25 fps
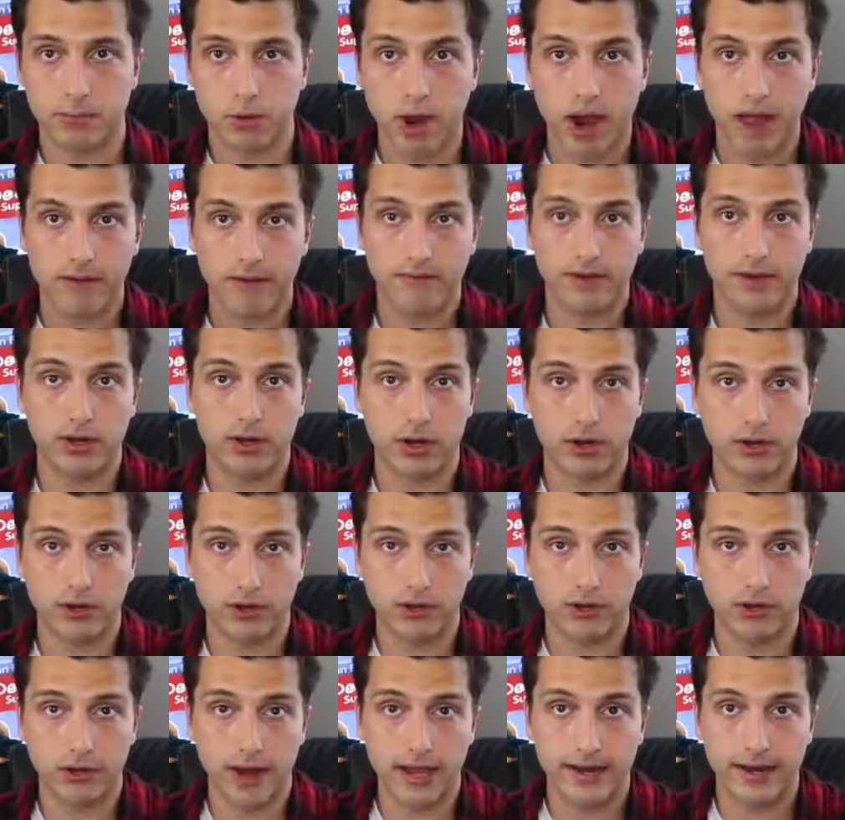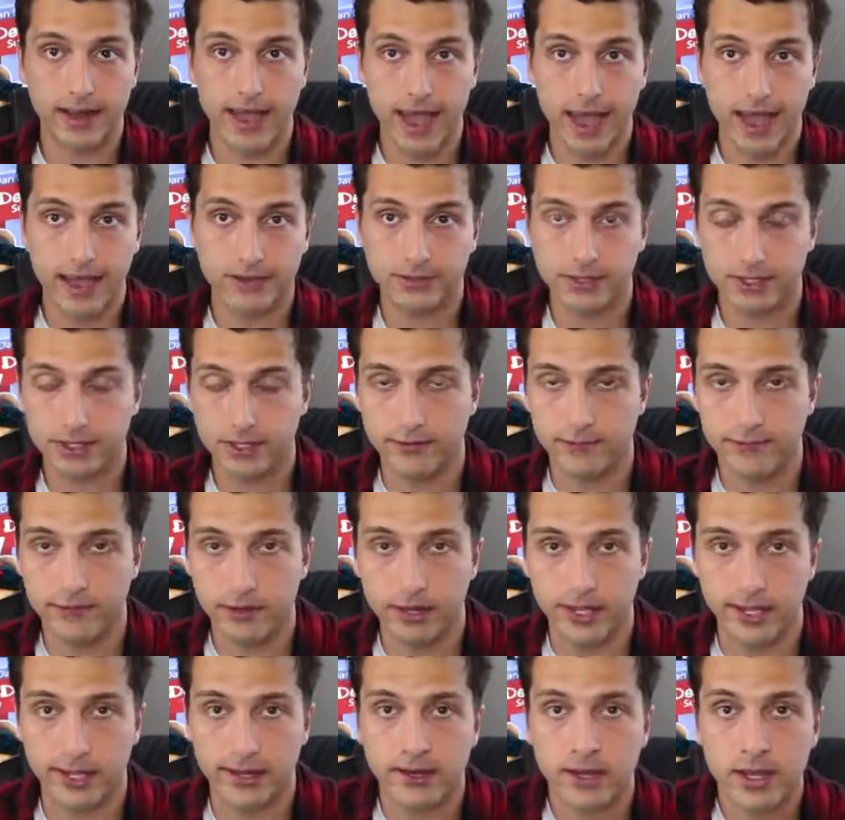profit on your end as the
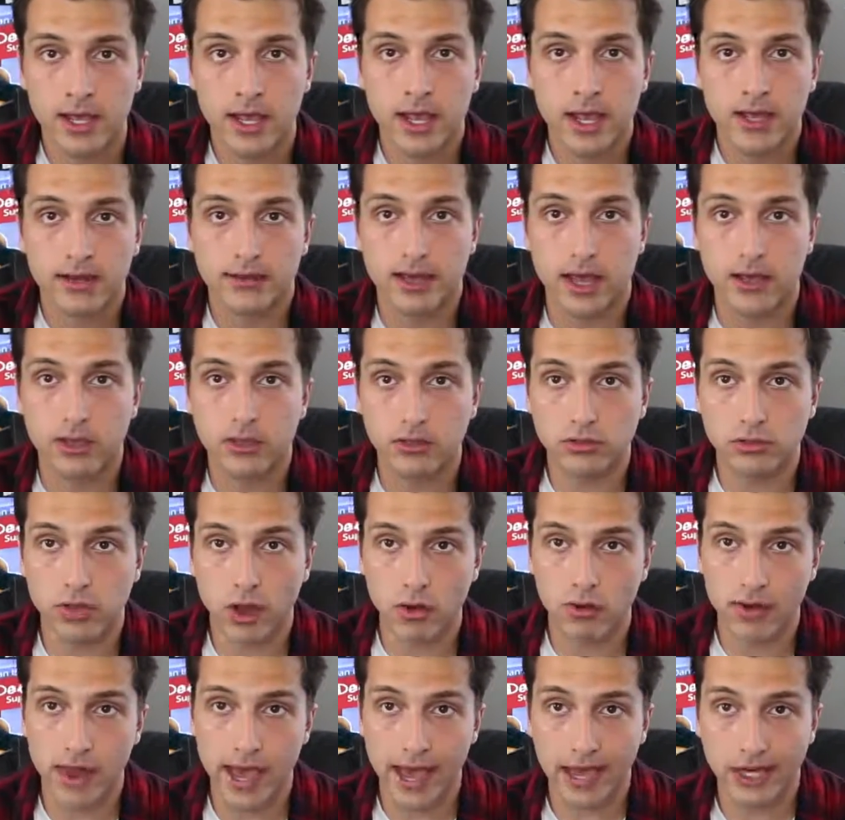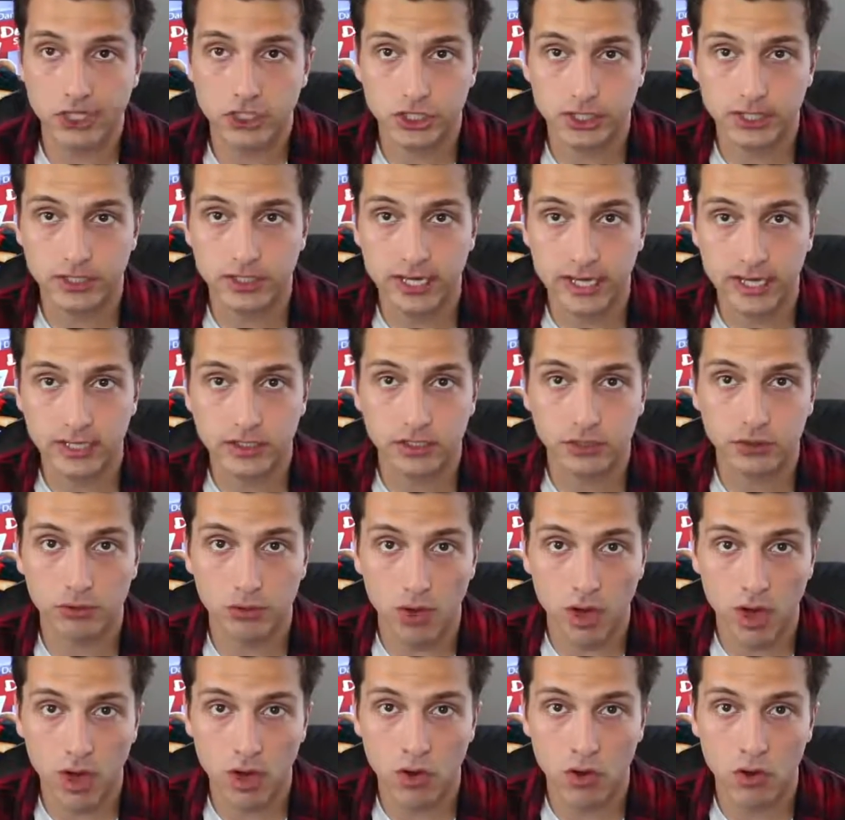affiliate. Now, you don't actually need
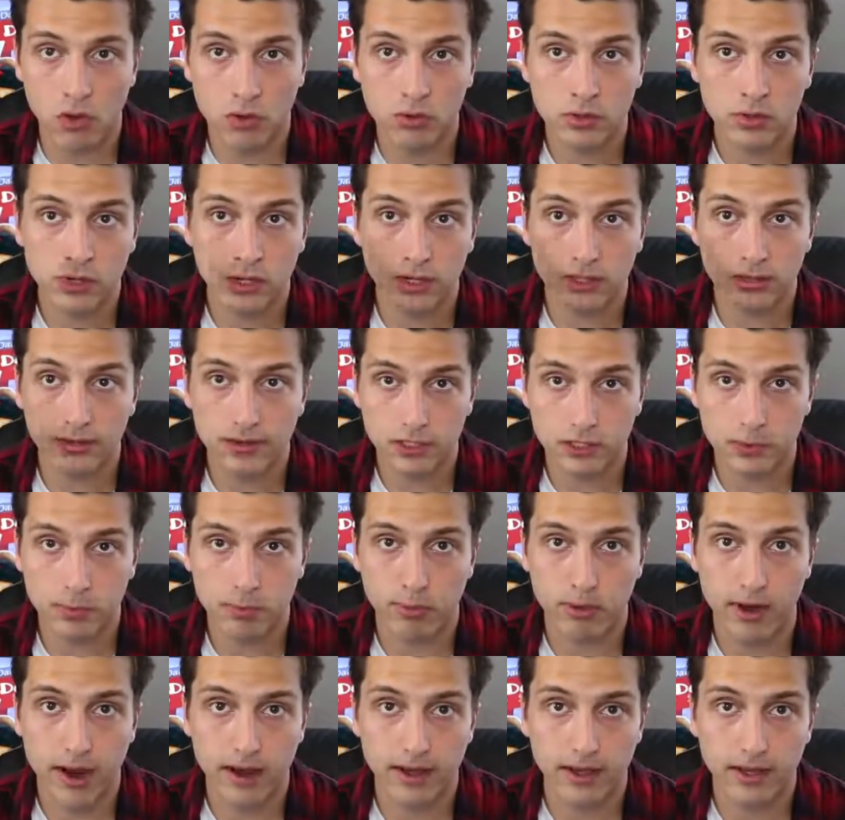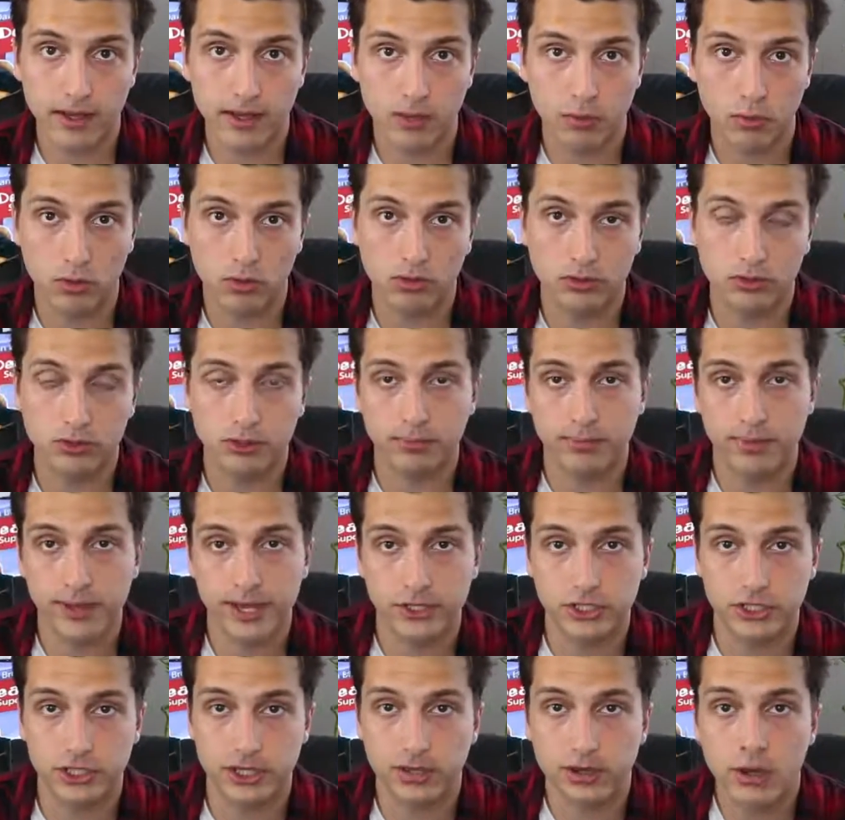to own this product in order to
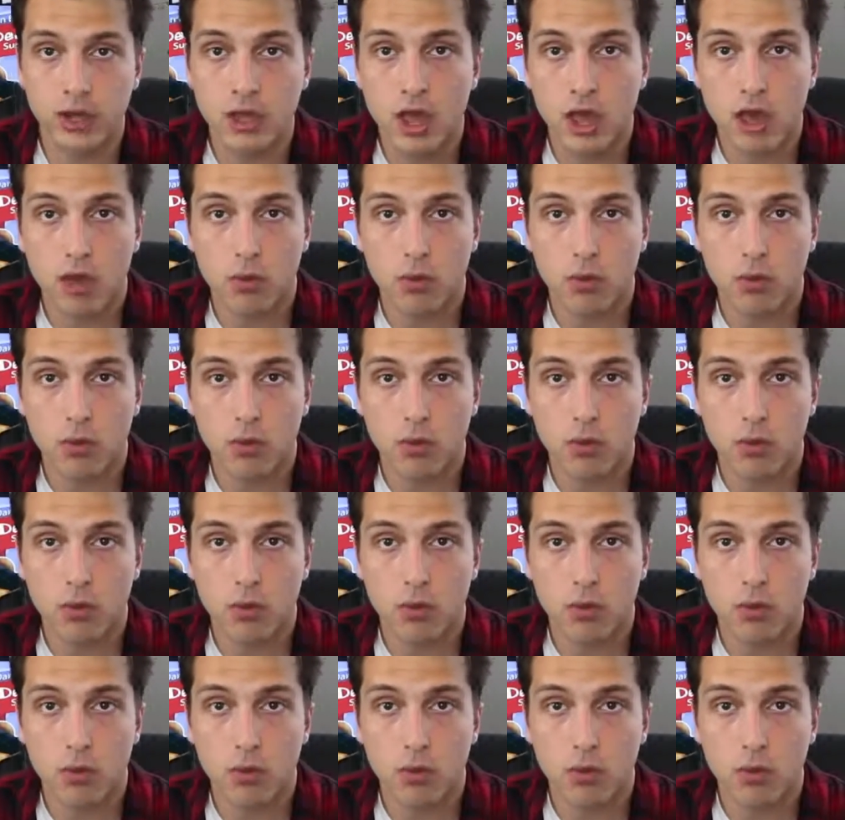pitch it.